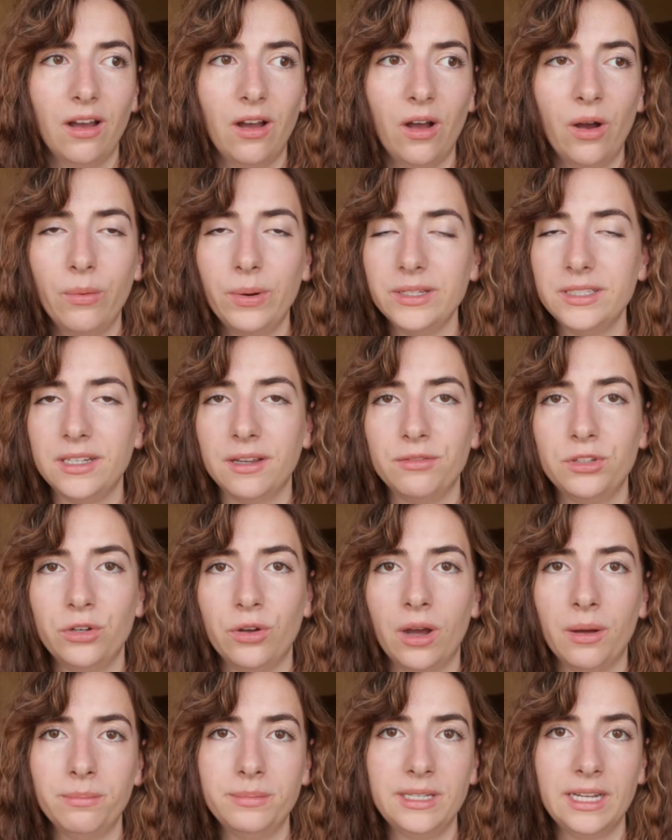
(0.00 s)
always gives you
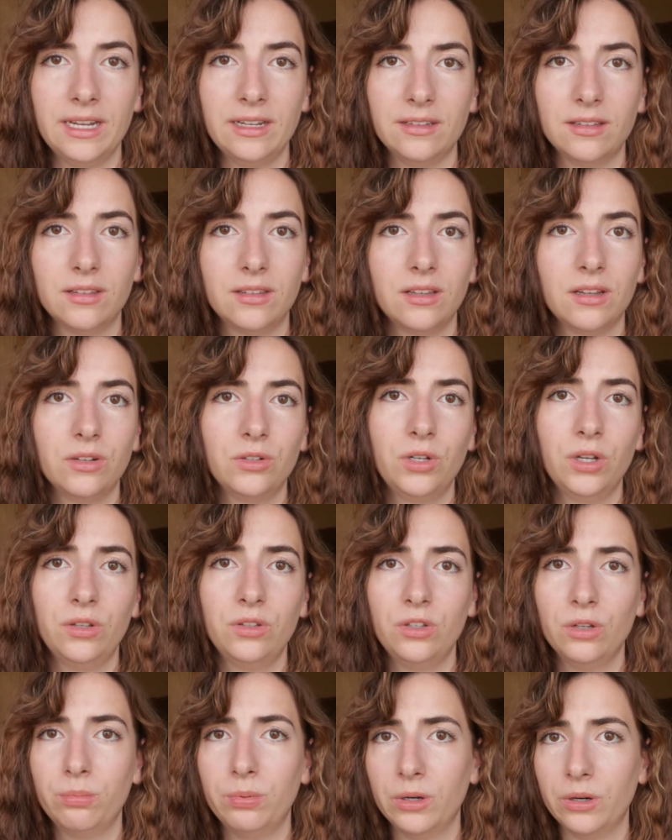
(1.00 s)
updates.
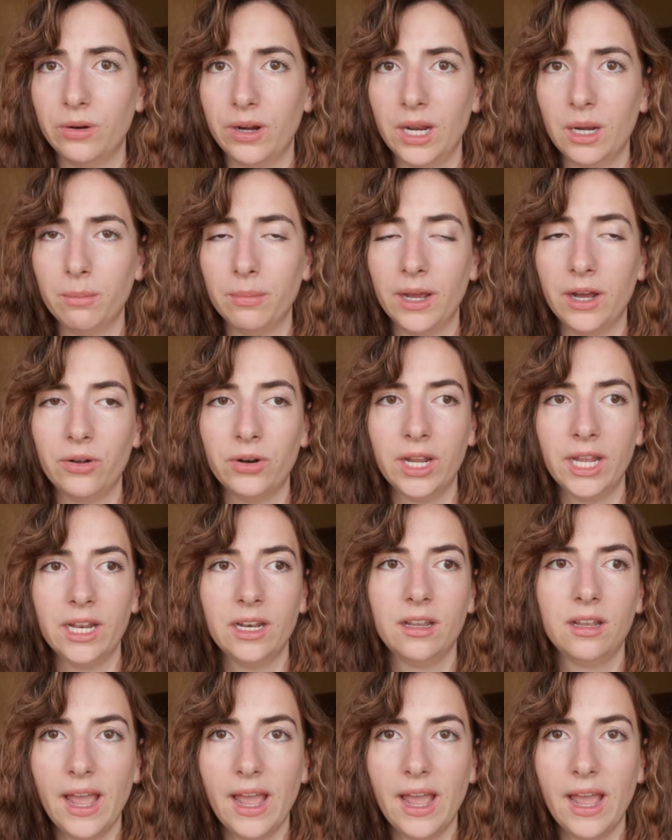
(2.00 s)
She's super great about it.